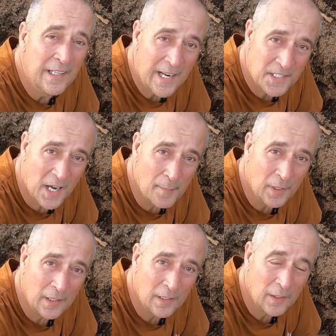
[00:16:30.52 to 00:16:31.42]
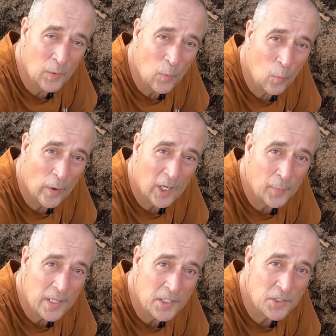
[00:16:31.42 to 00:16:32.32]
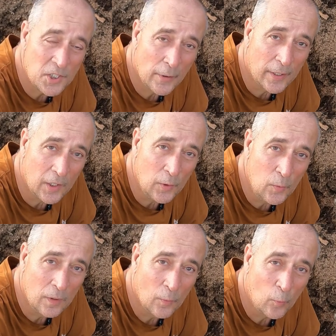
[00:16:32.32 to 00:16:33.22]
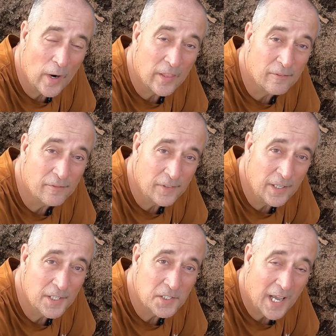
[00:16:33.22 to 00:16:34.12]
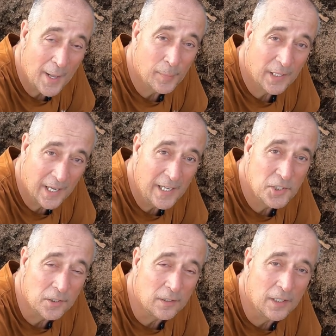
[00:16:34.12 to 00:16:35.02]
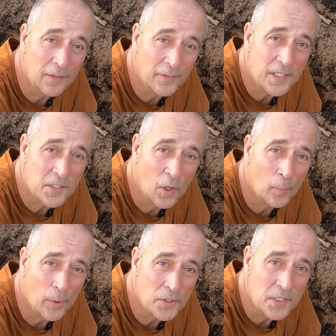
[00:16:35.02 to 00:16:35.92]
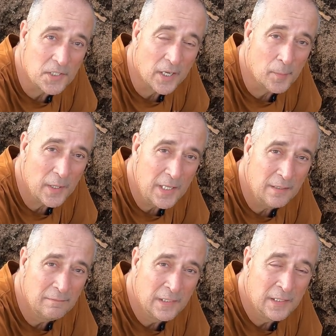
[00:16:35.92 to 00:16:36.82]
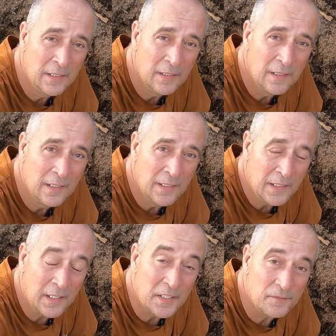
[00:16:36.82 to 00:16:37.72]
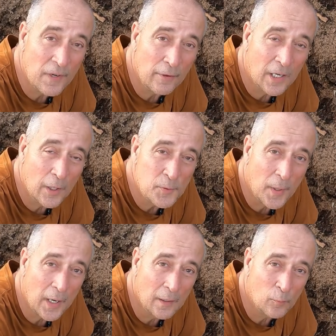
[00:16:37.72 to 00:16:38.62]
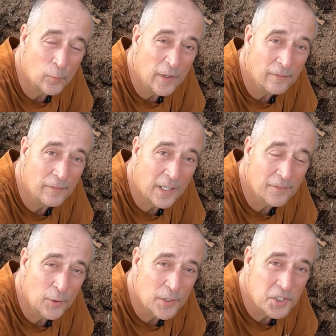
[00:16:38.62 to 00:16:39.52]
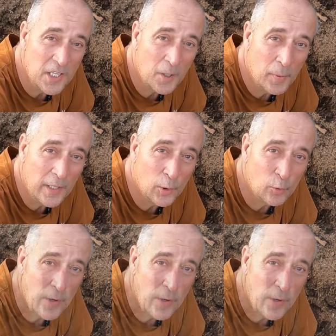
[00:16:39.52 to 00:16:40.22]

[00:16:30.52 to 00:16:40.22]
Next time, we're going to be showing you where the first application of this compost is going to be. And it's very close by. We've given you a sneak peek